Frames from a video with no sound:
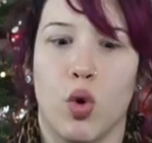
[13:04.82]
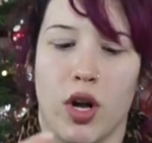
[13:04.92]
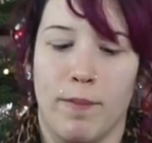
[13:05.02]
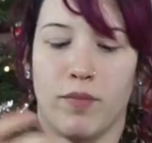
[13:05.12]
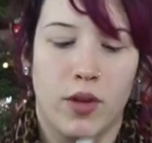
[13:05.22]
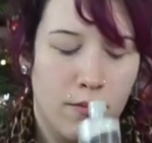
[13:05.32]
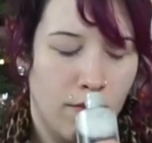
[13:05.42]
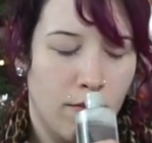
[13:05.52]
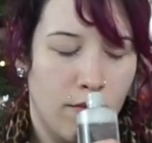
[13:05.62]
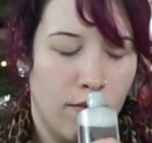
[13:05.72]
so good.
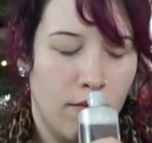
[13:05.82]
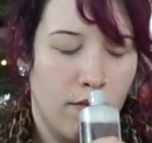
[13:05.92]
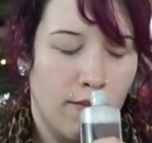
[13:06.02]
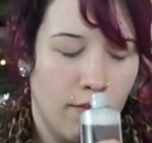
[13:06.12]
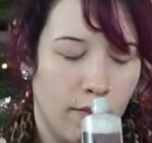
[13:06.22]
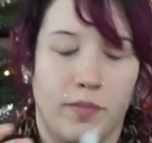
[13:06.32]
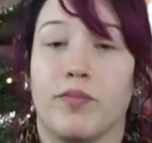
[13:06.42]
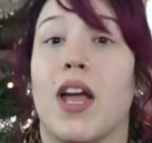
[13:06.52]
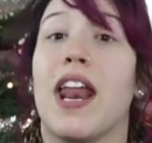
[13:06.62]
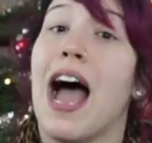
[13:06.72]
Mm.
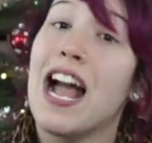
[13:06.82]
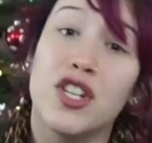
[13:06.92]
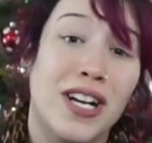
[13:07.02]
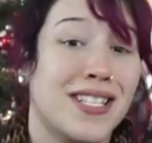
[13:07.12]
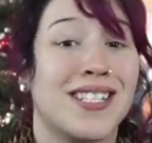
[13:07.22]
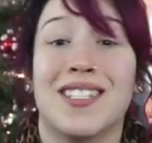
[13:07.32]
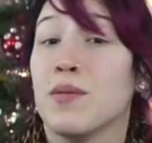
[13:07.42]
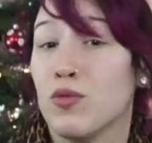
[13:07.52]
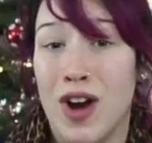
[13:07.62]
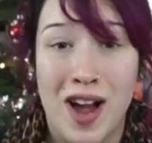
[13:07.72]
And it hydrates and
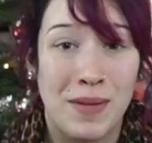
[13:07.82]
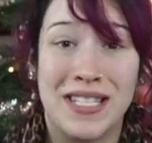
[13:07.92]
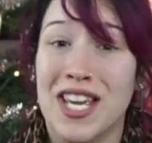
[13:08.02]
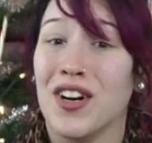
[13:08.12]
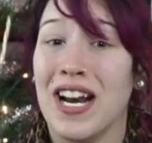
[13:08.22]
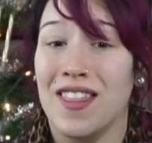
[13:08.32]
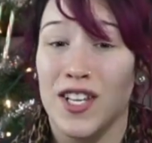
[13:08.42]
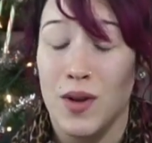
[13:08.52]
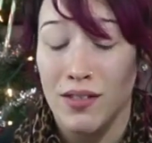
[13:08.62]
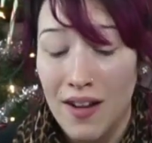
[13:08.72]
doesn't dry out my skin or
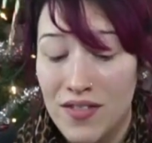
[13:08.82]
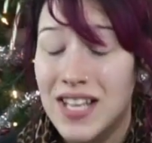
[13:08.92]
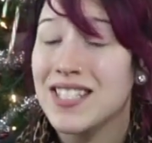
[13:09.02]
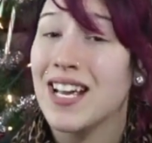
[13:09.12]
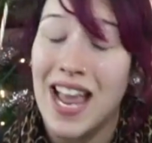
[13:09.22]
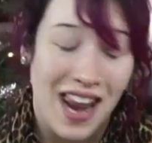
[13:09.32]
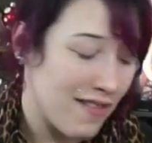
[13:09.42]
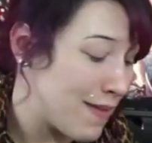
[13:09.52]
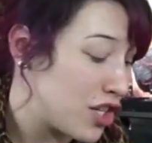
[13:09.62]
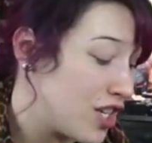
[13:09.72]
anything, so I love this. Again,
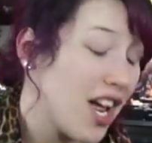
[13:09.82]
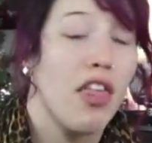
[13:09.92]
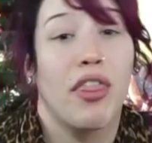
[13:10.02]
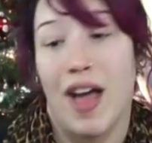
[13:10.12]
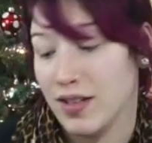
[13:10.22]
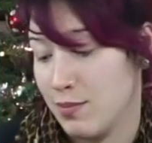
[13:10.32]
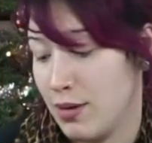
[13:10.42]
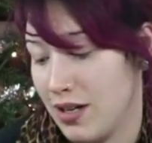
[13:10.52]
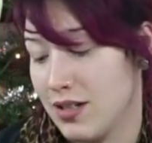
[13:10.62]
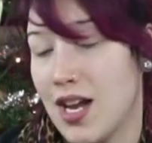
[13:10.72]
I've mentioned it a thousand
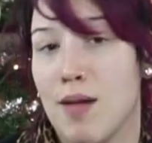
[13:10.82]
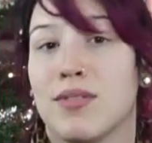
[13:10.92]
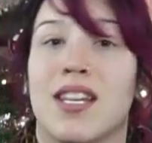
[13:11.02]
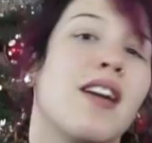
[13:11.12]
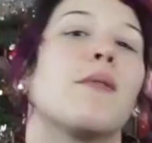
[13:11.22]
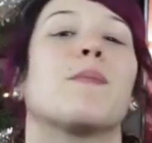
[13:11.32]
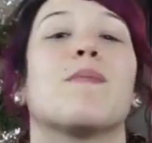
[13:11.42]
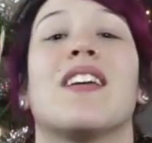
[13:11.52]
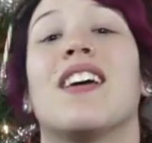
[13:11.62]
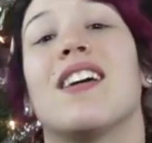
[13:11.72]
billion times.
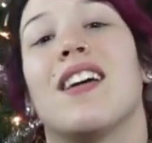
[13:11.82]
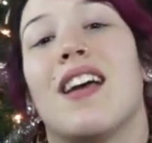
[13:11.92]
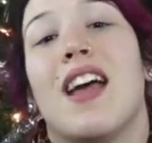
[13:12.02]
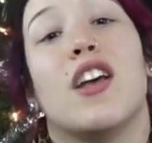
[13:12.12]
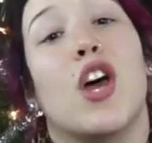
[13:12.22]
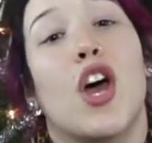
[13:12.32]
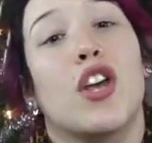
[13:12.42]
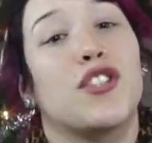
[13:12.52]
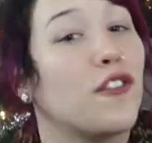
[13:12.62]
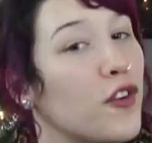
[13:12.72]

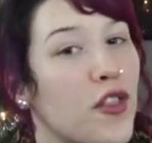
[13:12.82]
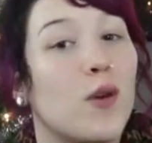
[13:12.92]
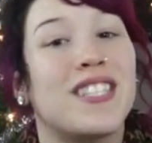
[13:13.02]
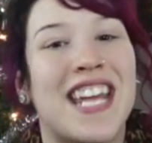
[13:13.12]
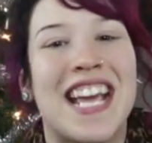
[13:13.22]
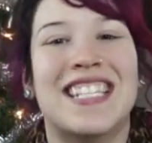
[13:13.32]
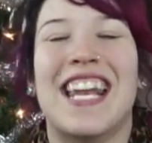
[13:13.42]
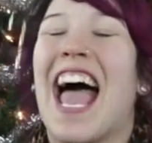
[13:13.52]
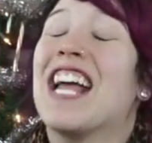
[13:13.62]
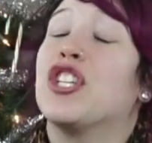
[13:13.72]
So for those days
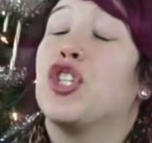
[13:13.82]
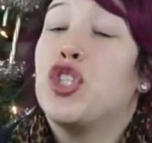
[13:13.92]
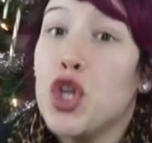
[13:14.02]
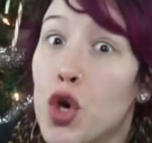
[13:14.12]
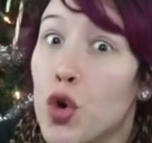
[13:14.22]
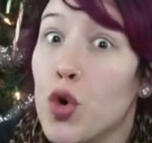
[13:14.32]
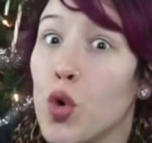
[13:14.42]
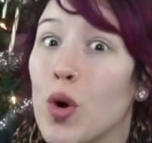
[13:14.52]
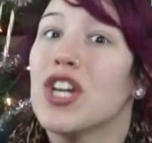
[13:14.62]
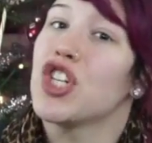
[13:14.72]
that I
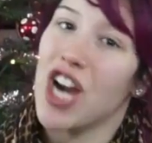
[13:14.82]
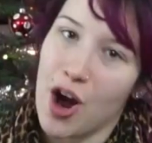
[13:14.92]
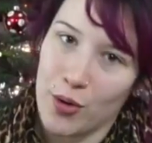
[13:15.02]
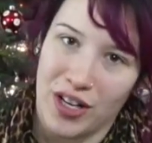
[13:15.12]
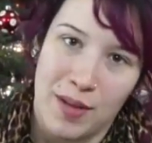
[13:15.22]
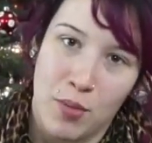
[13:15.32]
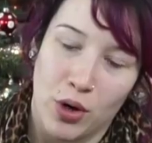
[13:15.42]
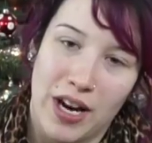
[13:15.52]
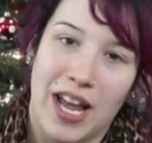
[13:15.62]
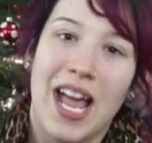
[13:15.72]
do shower in the
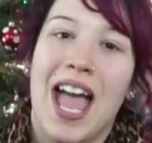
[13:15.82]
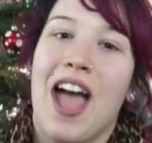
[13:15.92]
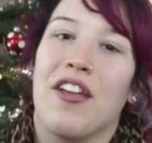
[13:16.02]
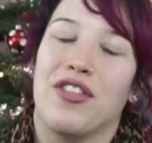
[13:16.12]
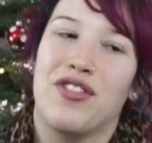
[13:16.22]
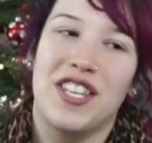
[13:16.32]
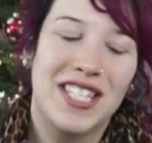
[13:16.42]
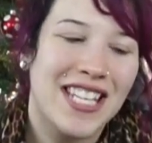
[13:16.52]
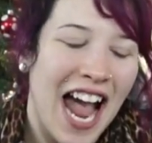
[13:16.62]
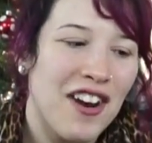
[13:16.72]
morning,
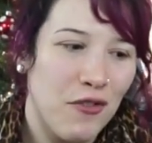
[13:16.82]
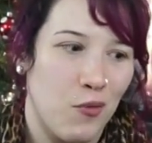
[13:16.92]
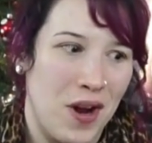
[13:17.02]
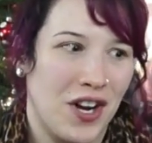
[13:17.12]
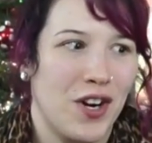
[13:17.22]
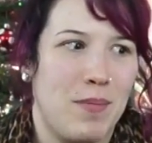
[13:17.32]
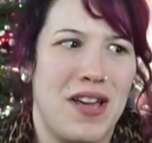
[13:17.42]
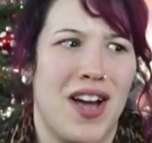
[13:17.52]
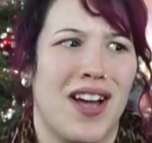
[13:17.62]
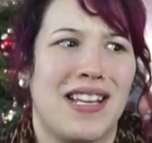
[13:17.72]
this is kind of weird
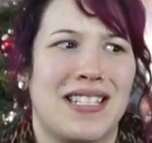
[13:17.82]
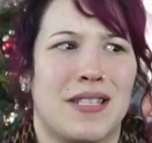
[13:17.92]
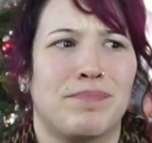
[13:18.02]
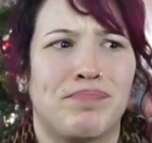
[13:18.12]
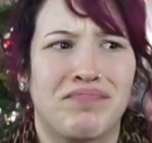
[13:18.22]
because